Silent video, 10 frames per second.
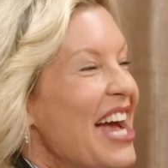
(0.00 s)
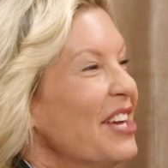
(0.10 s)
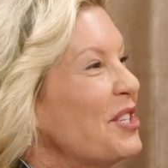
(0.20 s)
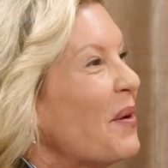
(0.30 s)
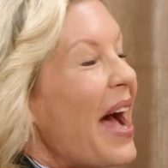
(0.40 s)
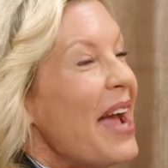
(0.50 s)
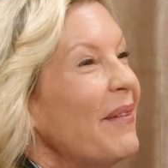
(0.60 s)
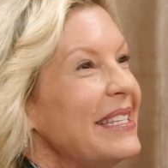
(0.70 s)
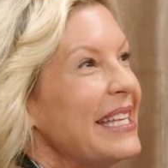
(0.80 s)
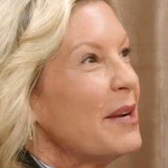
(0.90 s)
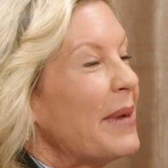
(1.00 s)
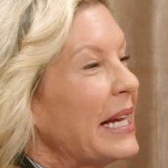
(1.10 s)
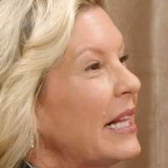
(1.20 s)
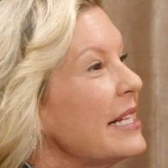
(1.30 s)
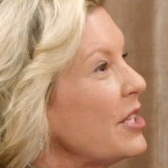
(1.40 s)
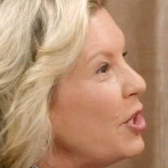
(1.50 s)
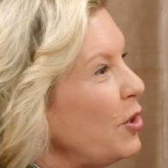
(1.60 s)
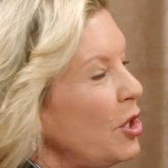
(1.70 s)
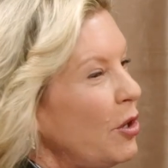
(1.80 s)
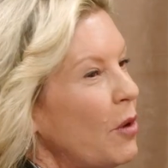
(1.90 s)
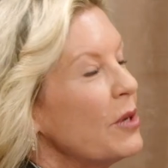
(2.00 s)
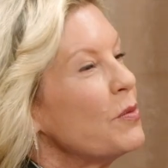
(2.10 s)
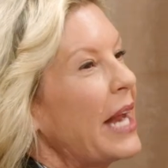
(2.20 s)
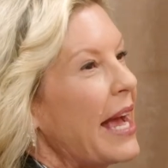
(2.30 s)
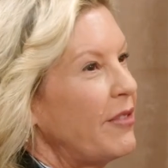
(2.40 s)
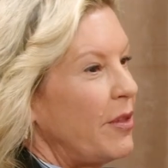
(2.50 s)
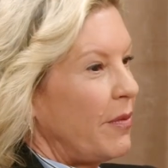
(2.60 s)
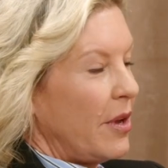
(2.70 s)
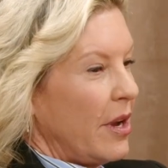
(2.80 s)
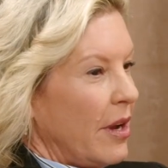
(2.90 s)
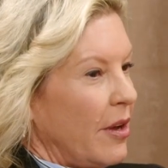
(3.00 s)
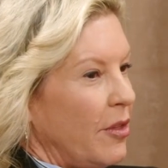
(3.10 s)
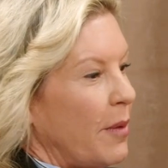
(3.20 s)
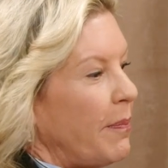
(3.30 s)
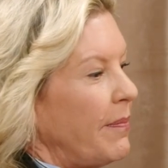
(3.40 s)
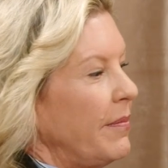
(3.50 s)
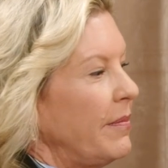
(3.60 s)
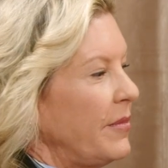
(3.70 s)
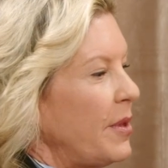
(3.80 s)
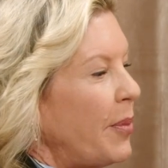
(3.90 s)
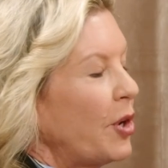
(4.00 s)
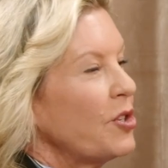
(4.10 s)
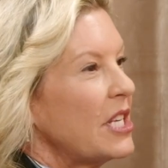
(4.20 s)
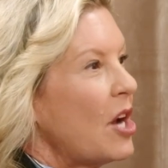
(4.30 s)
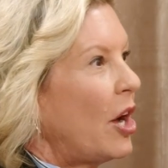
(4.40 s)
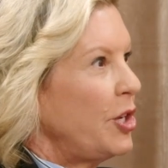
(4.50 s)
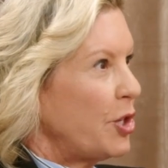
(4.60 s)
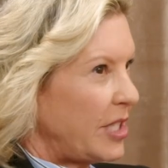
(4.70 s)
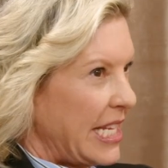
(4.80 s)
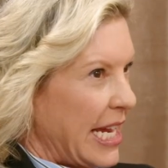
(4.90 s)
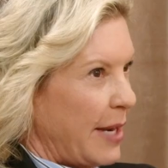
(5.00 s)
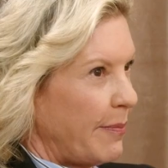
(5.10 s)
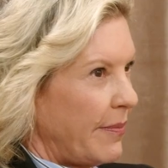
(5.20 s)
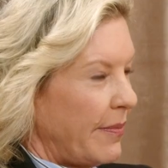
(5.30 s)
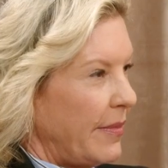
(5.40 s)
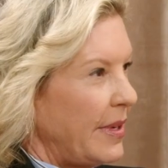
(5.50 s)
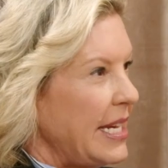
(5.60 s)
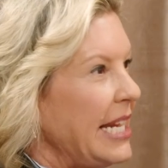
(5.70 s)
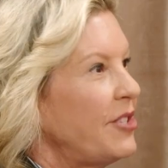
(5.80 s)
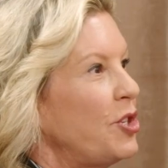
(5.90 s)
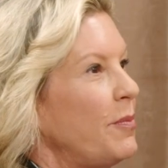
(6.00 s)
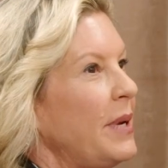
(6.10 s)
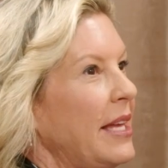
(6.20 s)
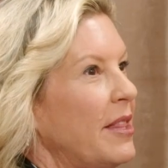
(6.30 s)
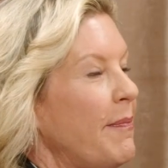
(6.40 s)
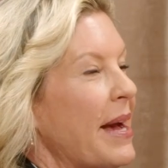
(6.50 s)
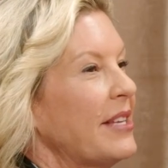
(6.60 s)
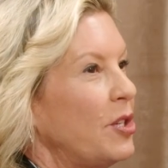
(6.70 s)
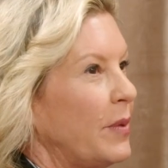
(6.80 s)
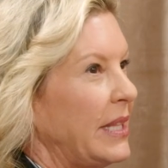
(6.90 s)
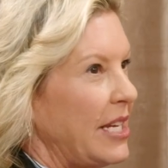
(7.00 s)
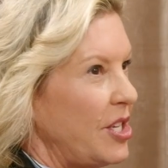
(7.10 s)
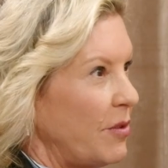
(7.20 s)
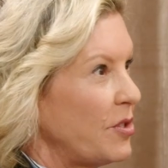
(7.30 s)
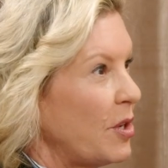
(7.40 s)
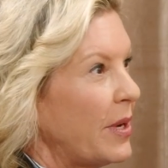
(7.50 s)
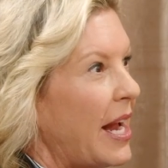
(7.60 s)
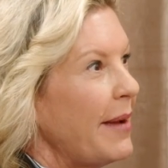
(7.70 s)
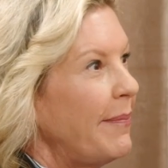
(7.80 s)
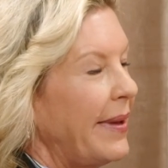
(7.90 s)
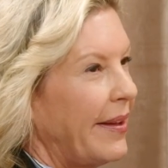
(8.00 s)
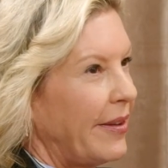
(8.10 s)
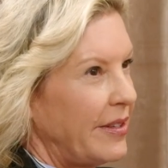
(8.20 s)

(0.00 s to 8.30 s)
so I always say to my clients, you always wanna have the the person on your team needs to be the best at what they do. So when I build,